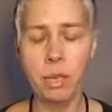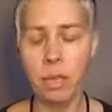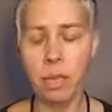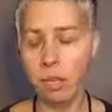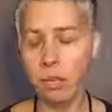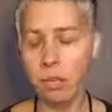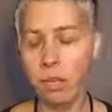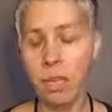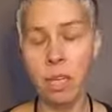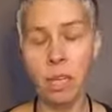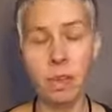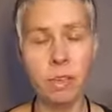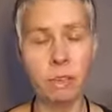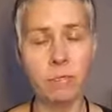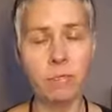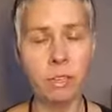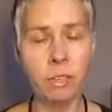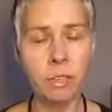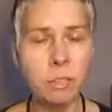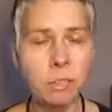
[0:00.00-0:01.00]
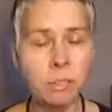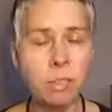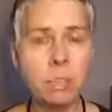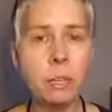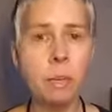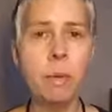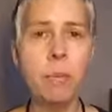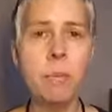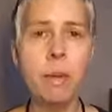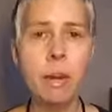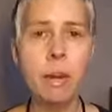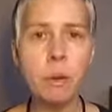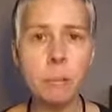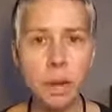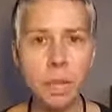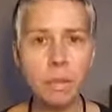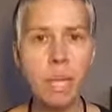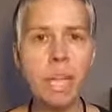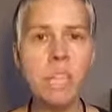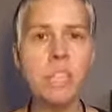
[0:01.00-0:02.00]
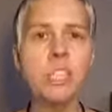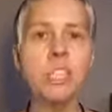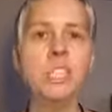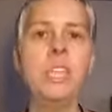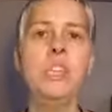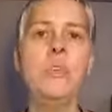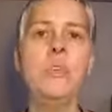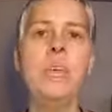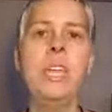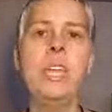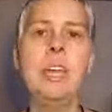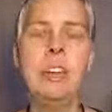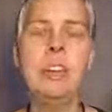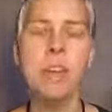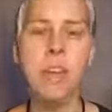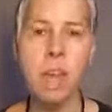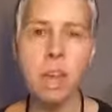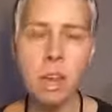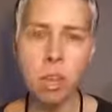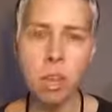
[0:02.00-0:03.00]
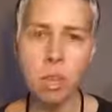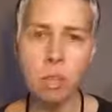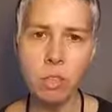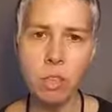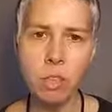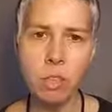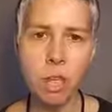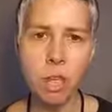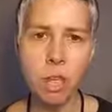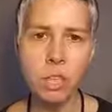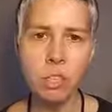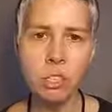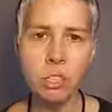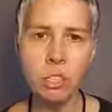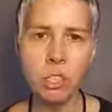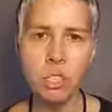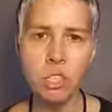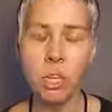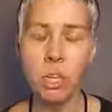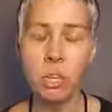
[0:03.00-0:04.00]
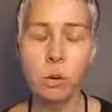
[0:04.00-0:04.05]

And then it feels a little bit better by lunch, and then you eat an unhealthy lunch,